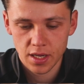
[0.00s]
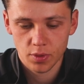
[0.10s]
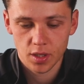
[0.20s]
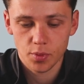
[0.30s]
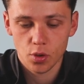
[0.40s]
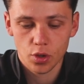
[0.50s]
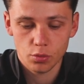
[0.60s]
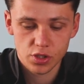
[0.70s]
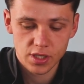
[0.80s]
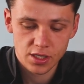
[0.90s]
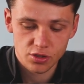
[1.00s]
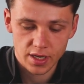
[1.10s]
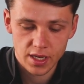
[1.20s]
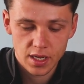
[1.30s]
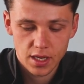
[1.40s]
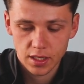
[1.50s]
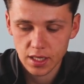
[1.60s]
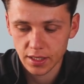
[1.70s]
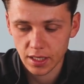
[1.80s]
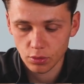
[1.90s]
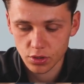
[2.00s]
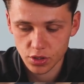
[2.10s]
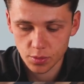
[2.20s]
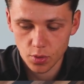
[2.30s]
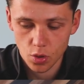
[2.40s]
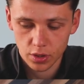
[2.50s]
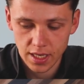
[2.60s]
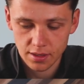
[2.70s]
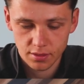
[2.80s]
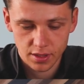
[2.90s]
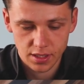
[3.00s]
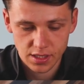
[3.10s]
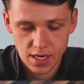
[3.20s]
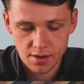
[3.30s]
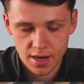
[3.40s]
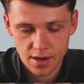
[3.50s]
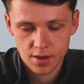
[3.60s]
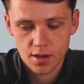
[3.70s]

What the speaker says: When the ball goes centrally, can they look to support that in this area?